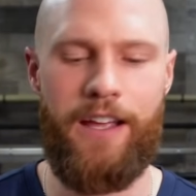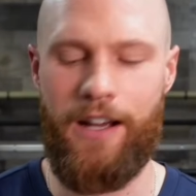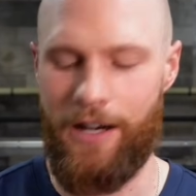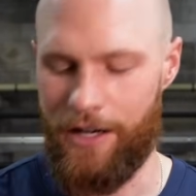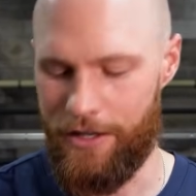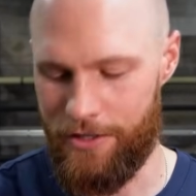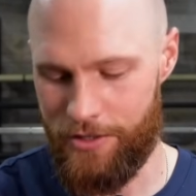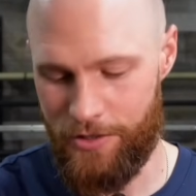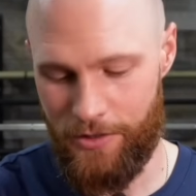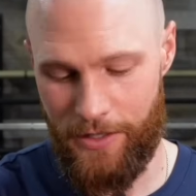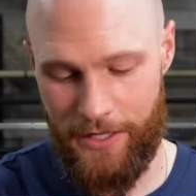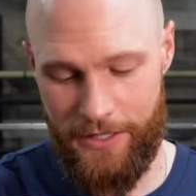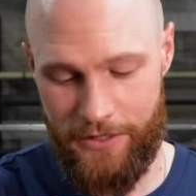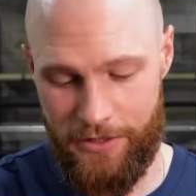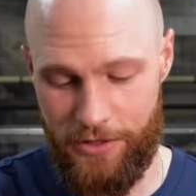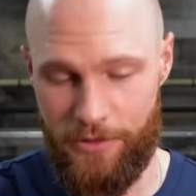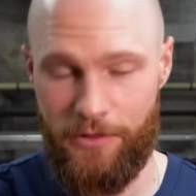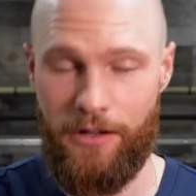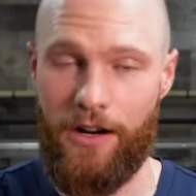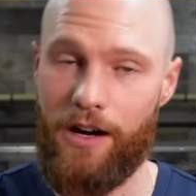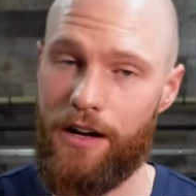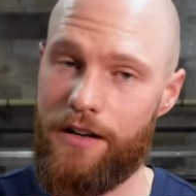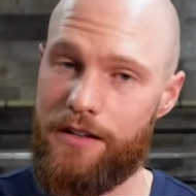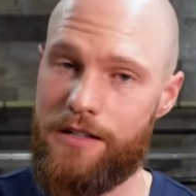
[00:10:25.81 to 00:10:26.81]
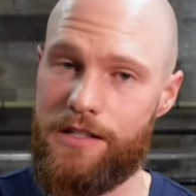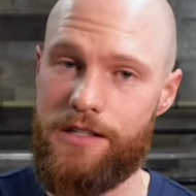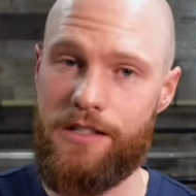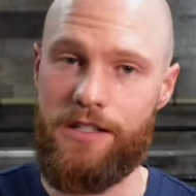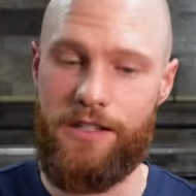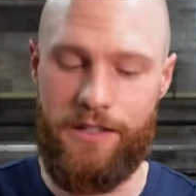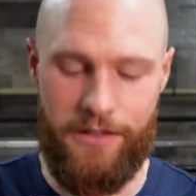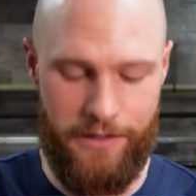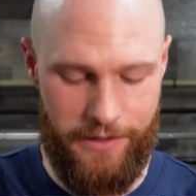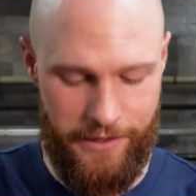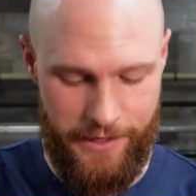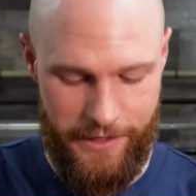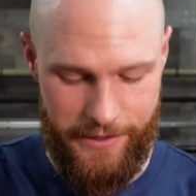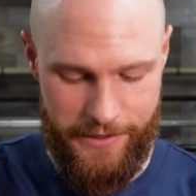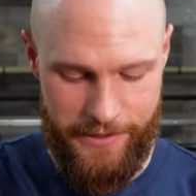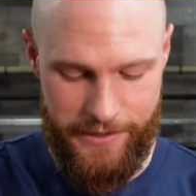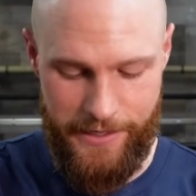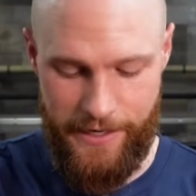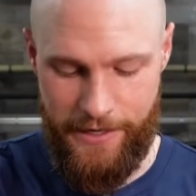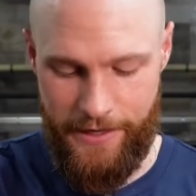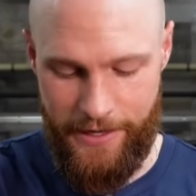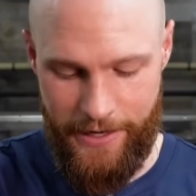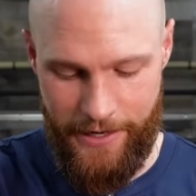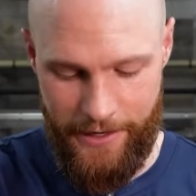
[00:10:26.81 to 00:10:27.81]
Also, I do, honestly, they
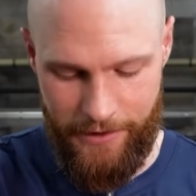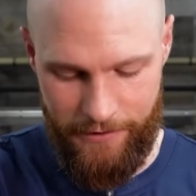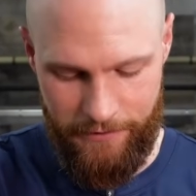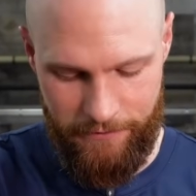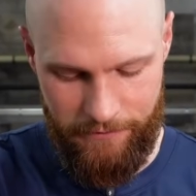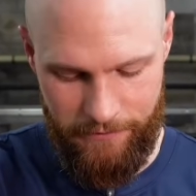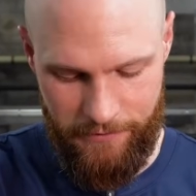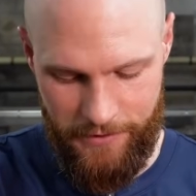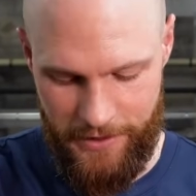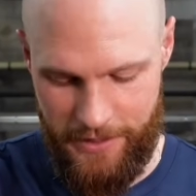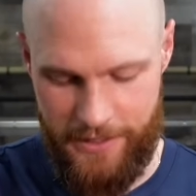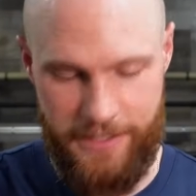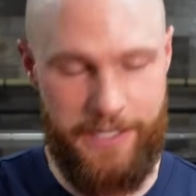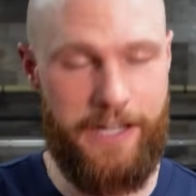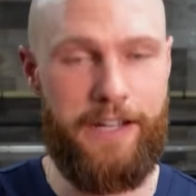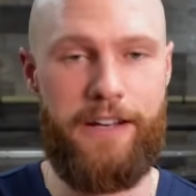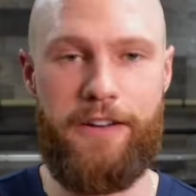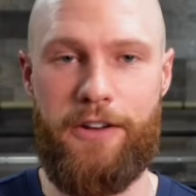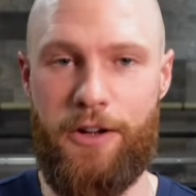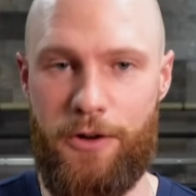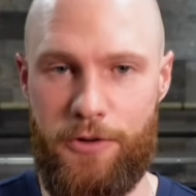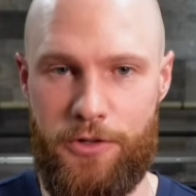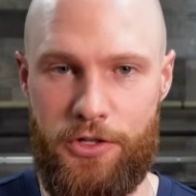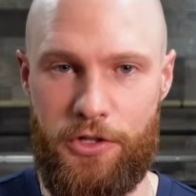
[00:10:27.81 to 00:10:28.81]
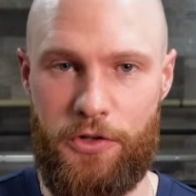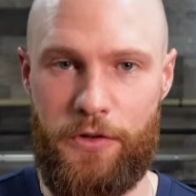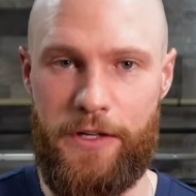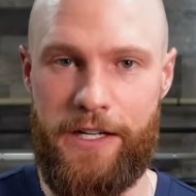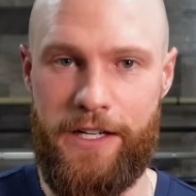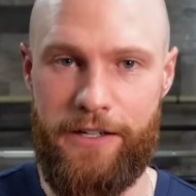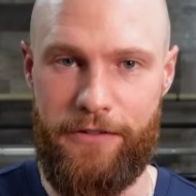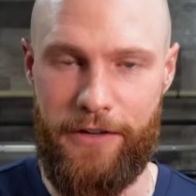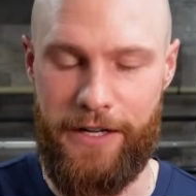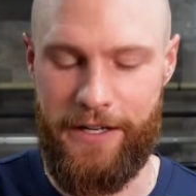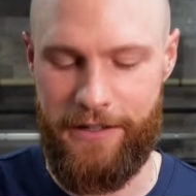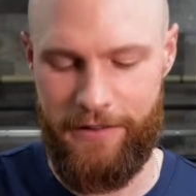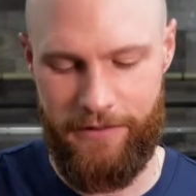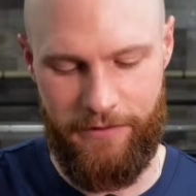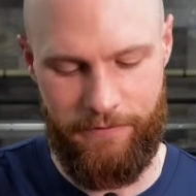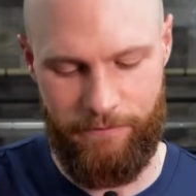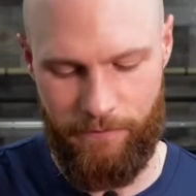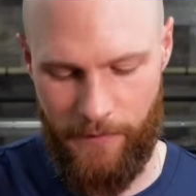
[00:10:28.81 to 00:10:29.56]
say that, to say no screen, right?